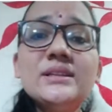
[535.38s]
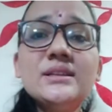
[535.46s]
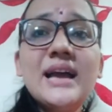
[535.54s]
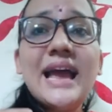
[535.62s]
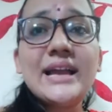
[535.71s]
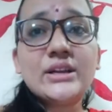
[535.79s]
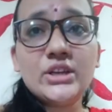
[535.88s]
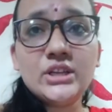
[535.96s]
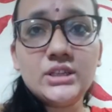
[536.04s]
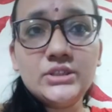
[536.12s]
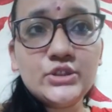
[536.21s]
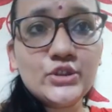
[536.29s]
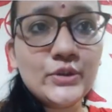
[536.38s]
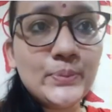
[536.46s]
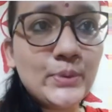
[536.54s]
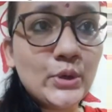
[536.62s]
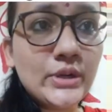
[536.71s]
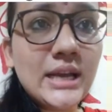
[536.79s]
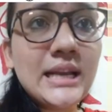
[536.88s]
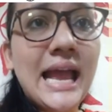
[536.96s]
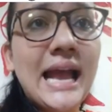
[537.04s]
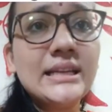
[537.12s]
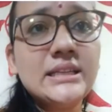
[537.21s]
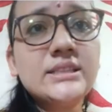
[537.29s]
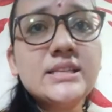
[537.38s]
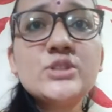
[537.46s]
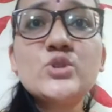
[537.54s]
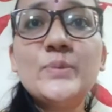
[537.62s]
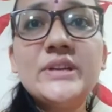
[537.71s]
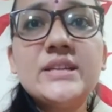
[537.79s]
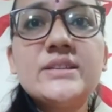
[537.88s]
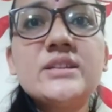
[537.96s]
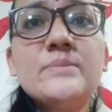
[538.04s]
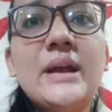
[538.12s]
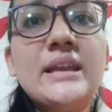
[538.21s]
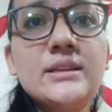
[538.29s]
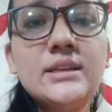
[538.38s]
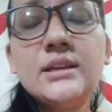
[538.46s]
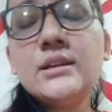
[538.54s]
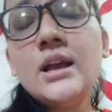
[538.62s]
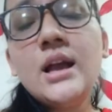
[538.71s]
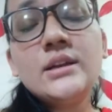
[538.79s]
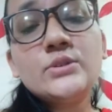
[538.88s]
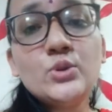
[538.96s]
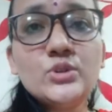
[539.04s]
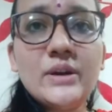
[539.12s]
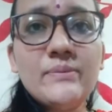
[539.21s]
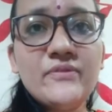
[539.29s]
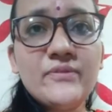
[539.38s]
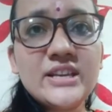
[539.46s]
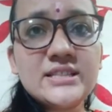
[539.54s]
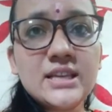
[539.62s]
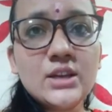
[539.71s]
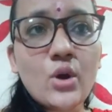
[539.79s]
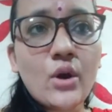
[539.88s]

the agriculture product, and it is to be determining to the fixing